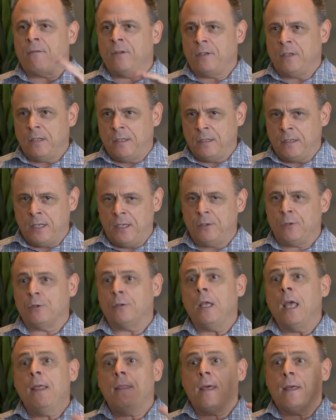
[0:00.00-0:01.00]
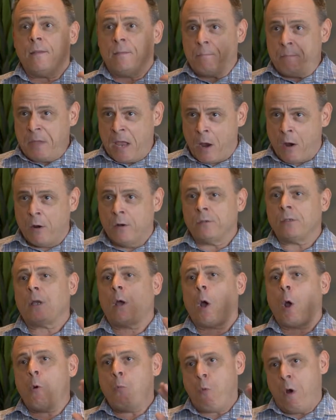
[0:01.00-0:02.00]
and to the teacher, that parents
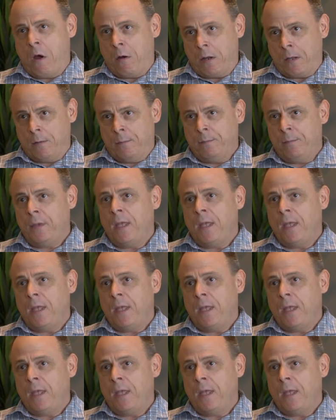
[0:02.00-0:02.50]
are welcome.